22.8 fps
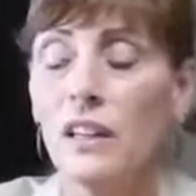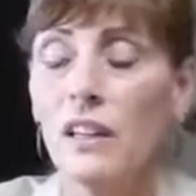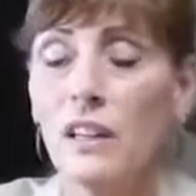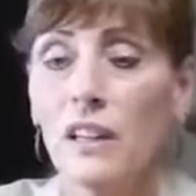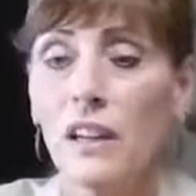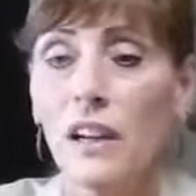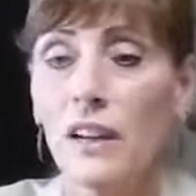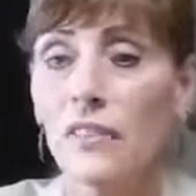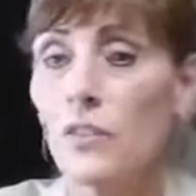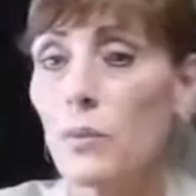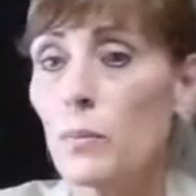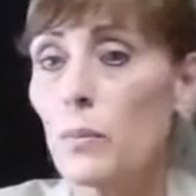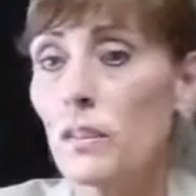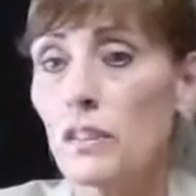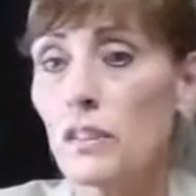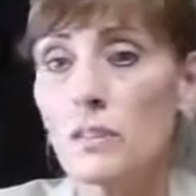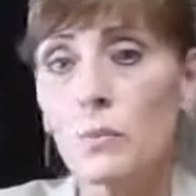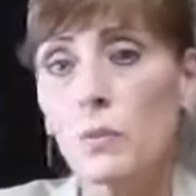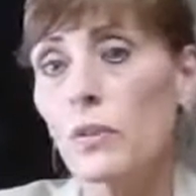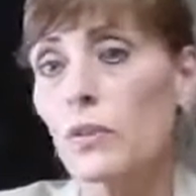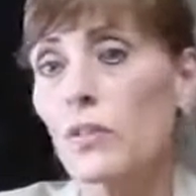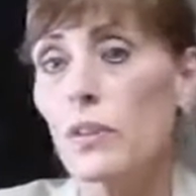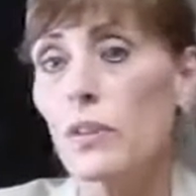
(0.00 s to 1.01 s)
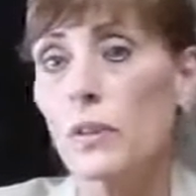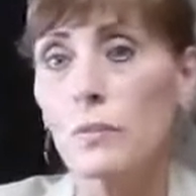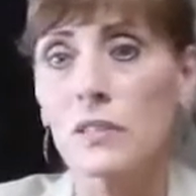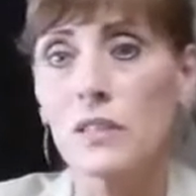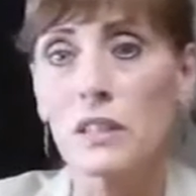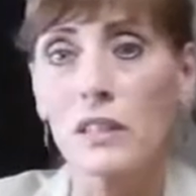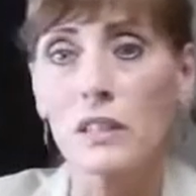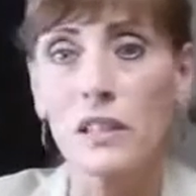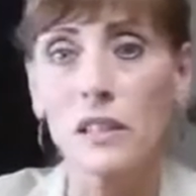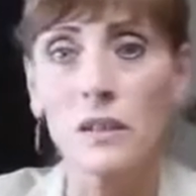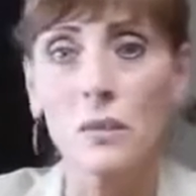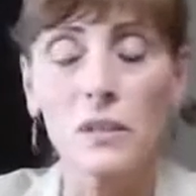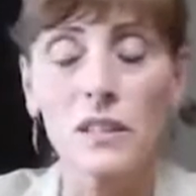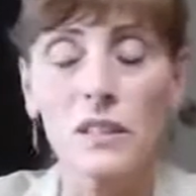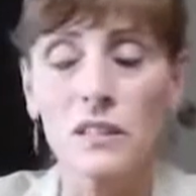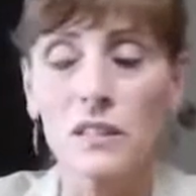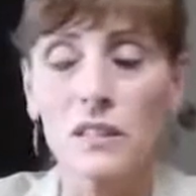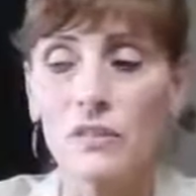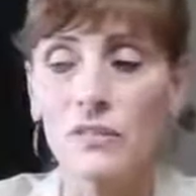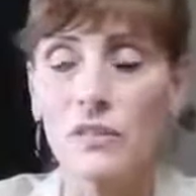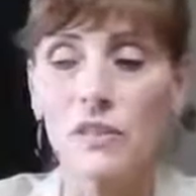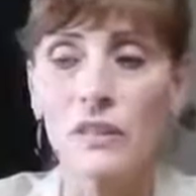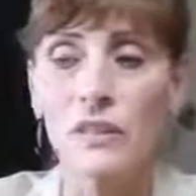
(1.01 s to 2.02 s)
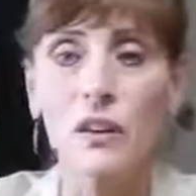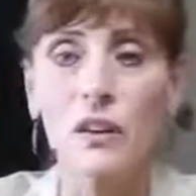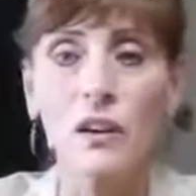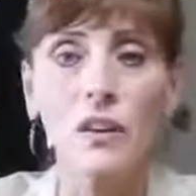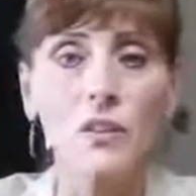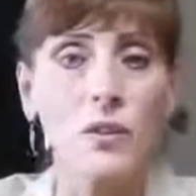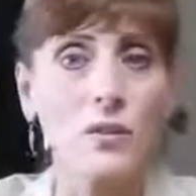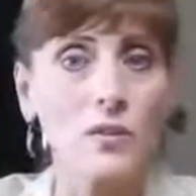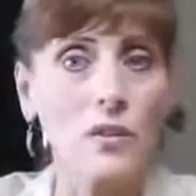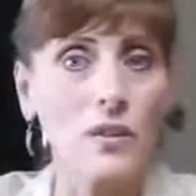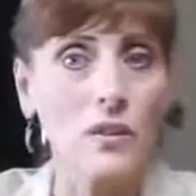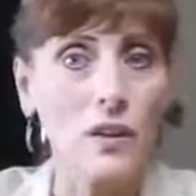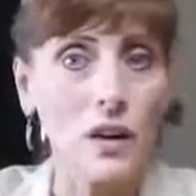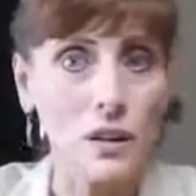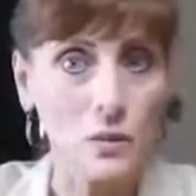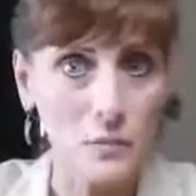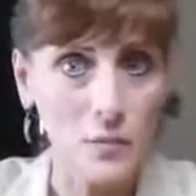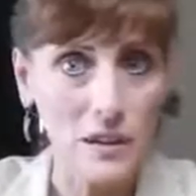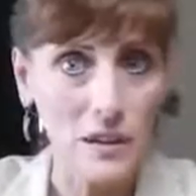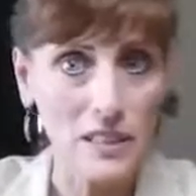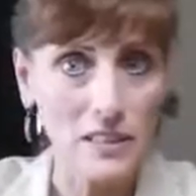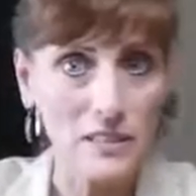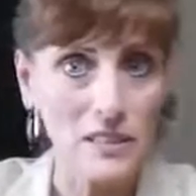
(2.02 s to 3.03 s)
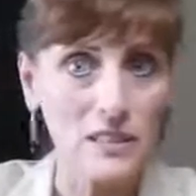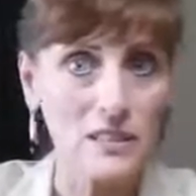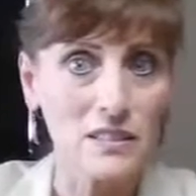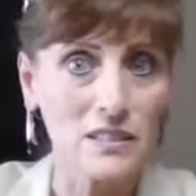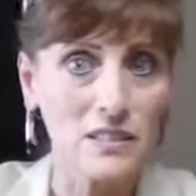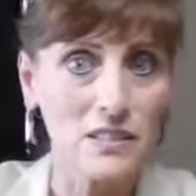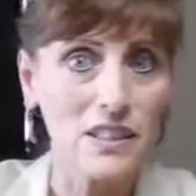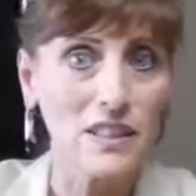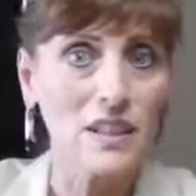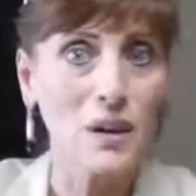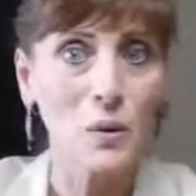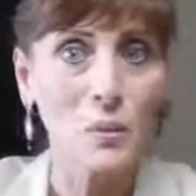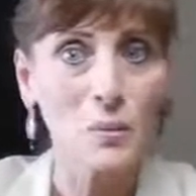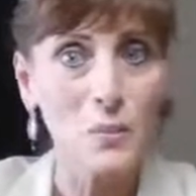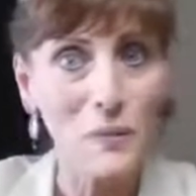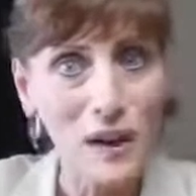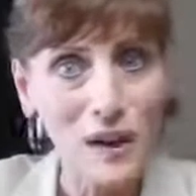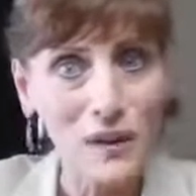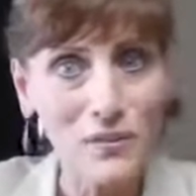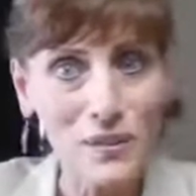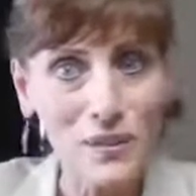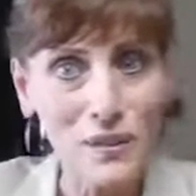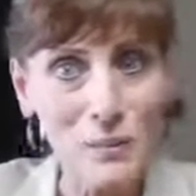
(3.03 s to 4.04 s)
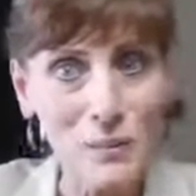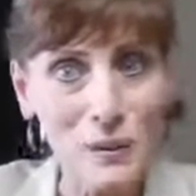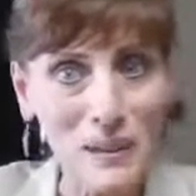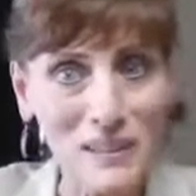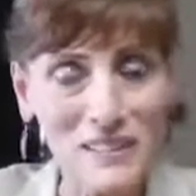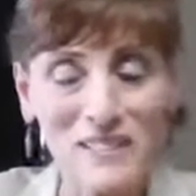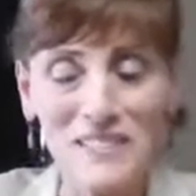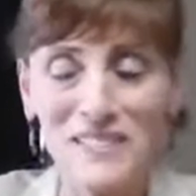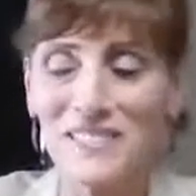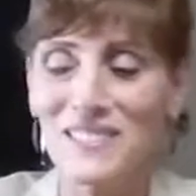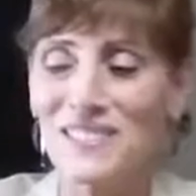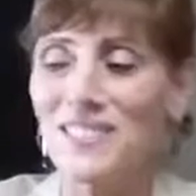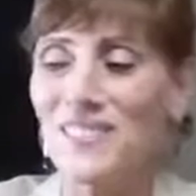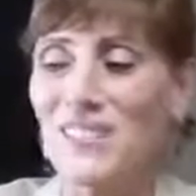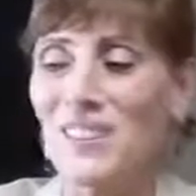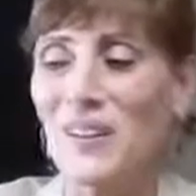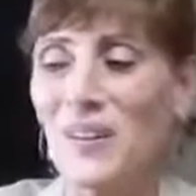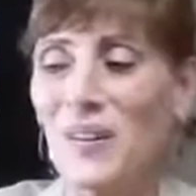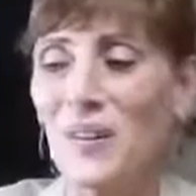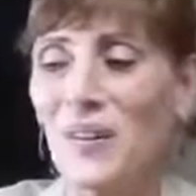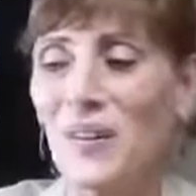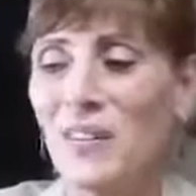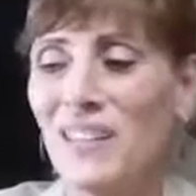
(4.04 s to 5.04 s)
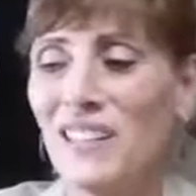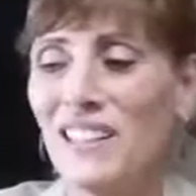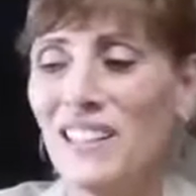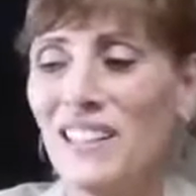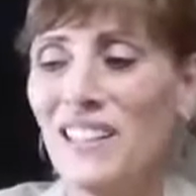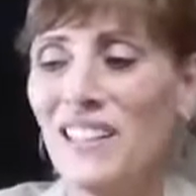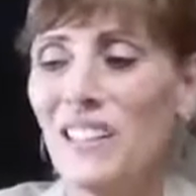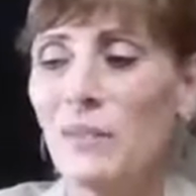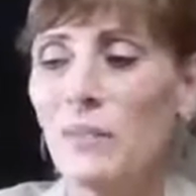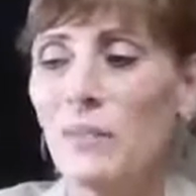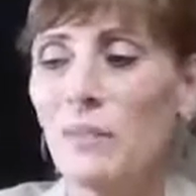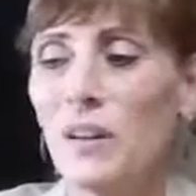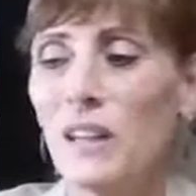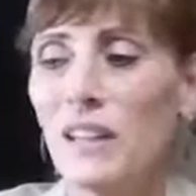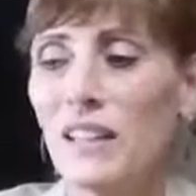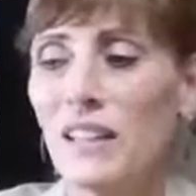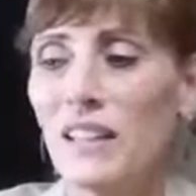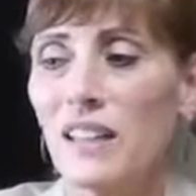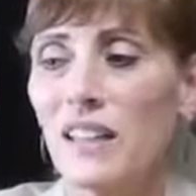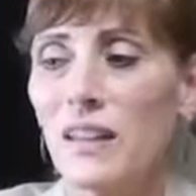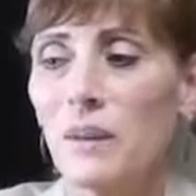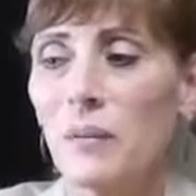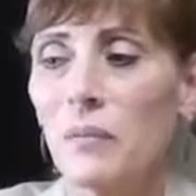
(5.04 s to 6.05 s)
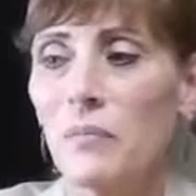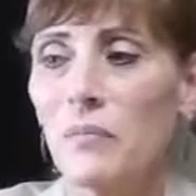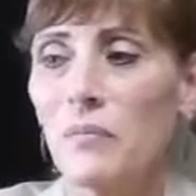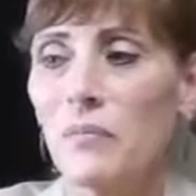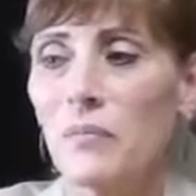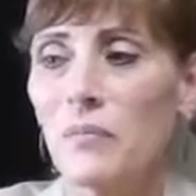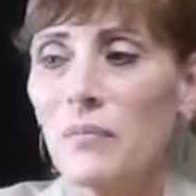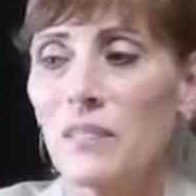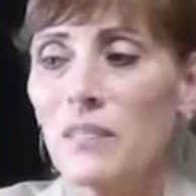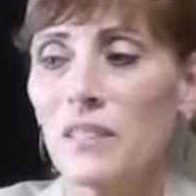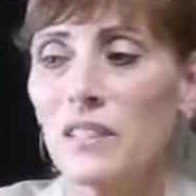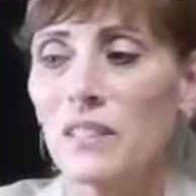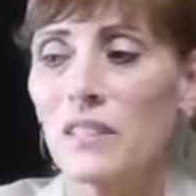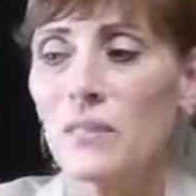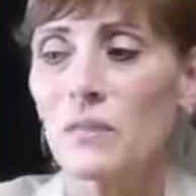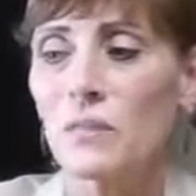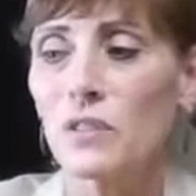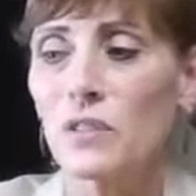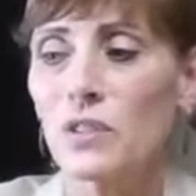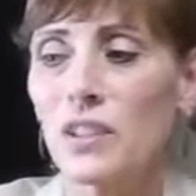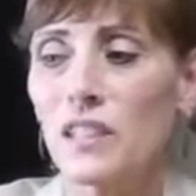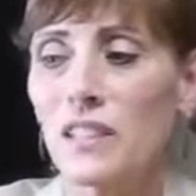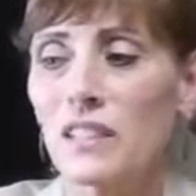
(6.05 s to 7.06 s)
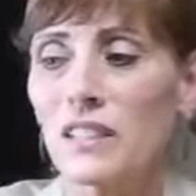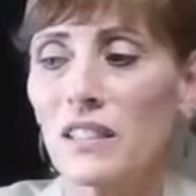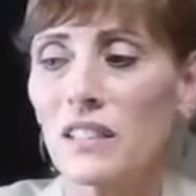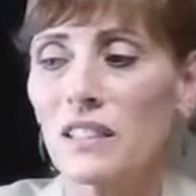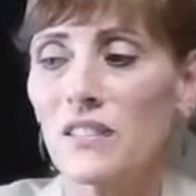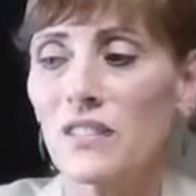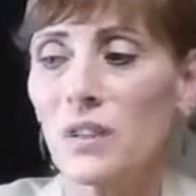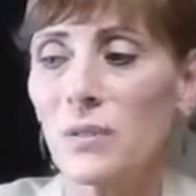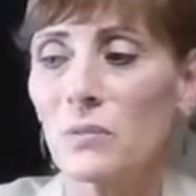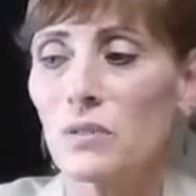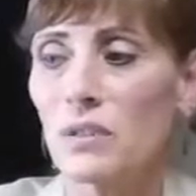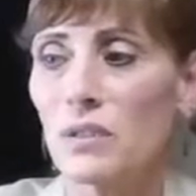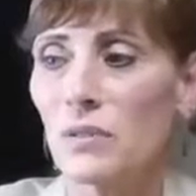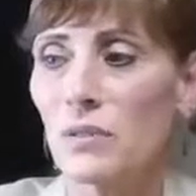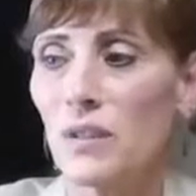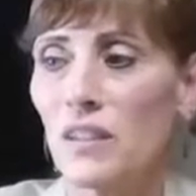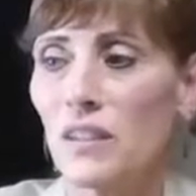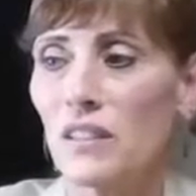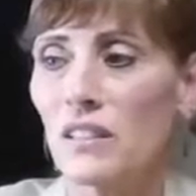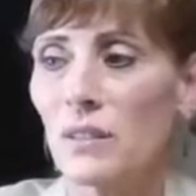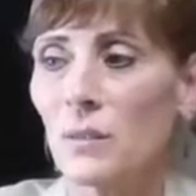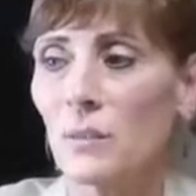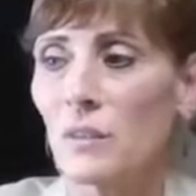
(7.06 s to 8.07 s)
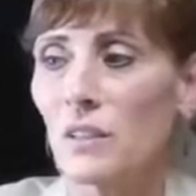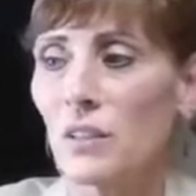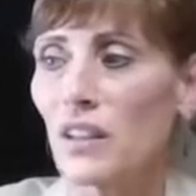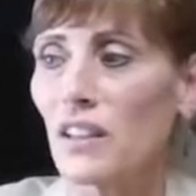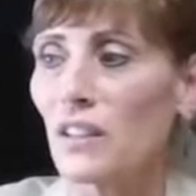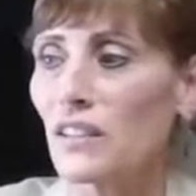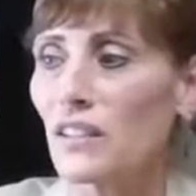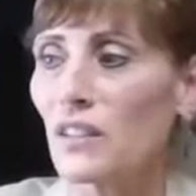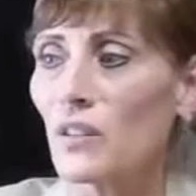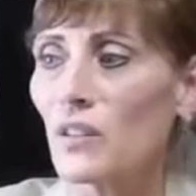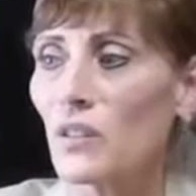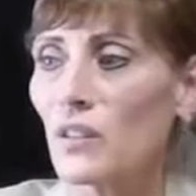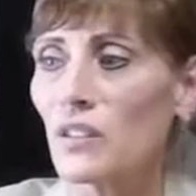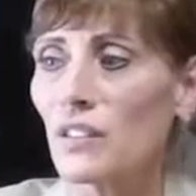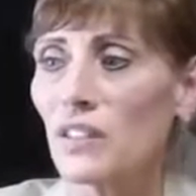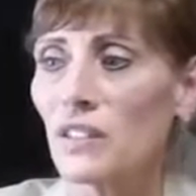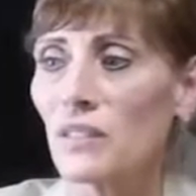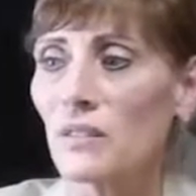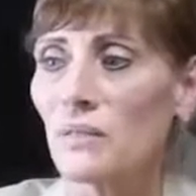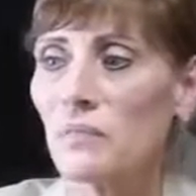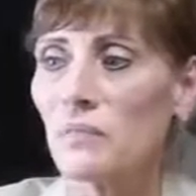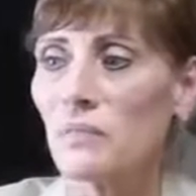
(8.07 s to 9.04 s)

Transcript: Everybody's program is a little bit different, although there are basics that help everyone. So, but um, this we're trying to live up to our Hippocratic oath here.